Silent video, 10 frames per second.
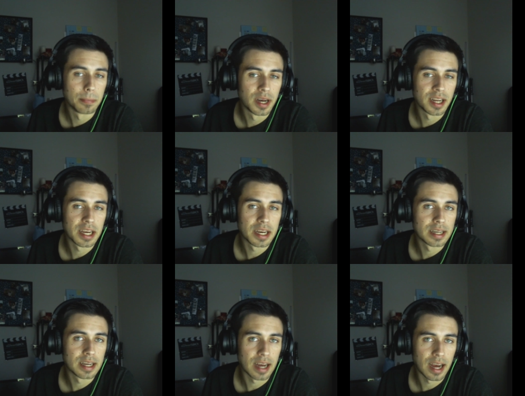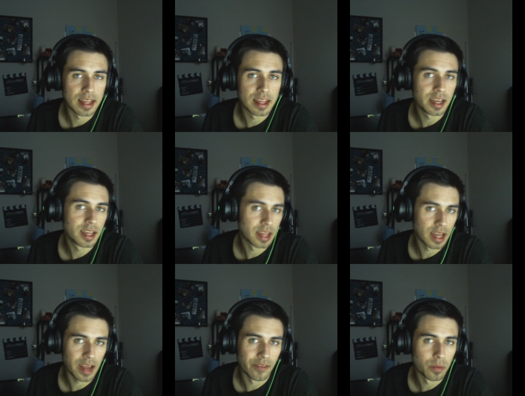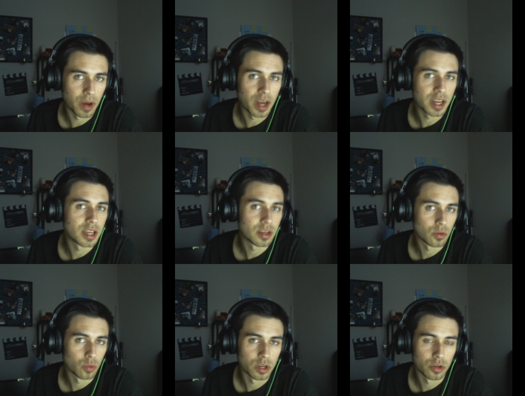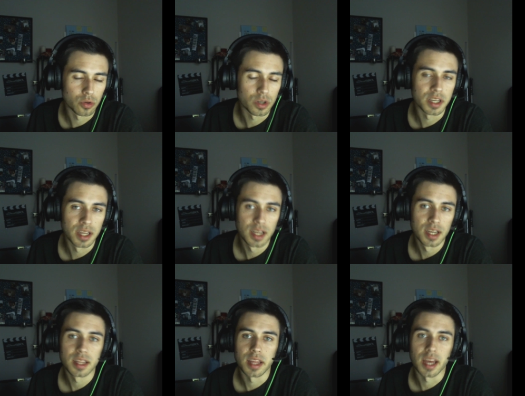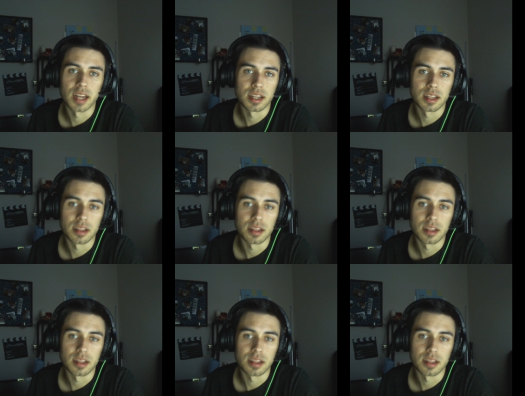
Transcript: but I think that everybody would agree that